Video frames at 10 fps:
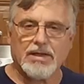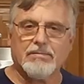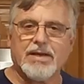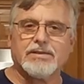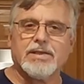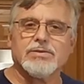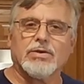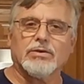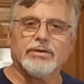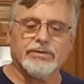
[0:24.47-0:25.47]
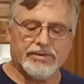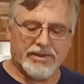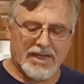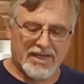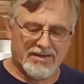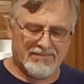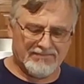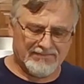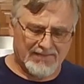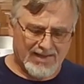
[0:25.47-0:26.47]
I baked these earlier today,
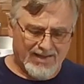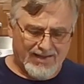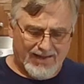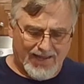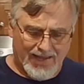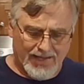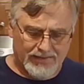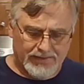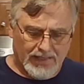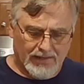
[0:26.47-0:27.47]
and